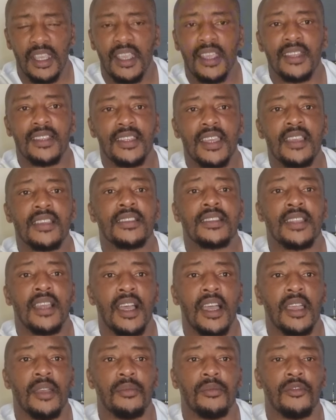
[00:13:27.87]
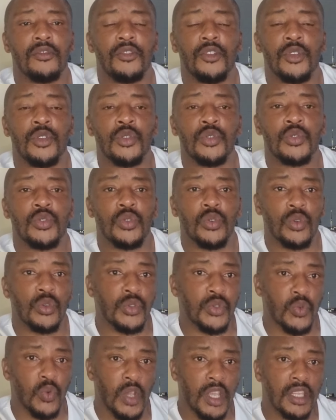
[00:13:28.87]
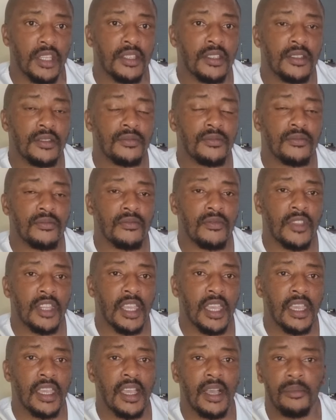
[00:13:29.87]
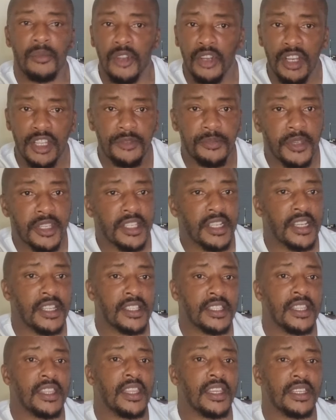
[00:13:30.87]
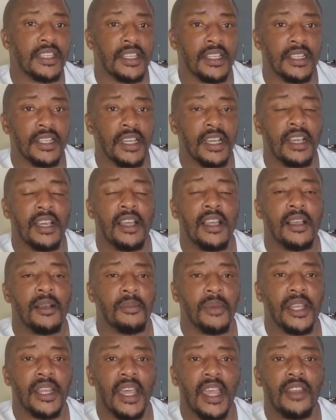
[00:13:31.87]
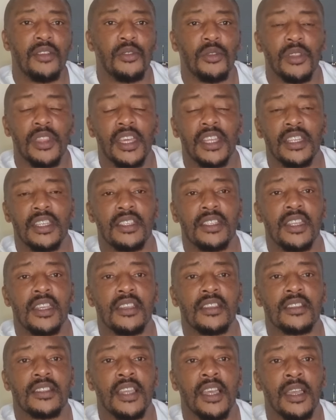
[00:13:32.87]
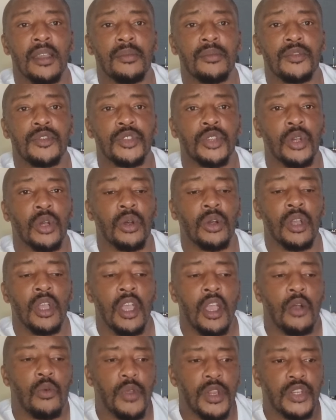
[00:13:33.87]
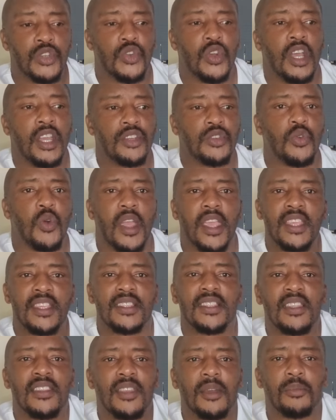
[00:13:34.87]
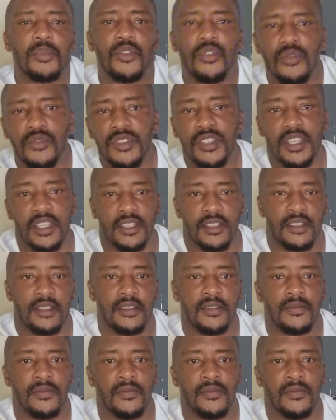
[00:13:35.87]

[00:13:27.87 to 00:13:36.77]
it takes time for you to lose weight. Okay, I'm not a specialist in that area, but I know that it takes time. So we try to hasten the process.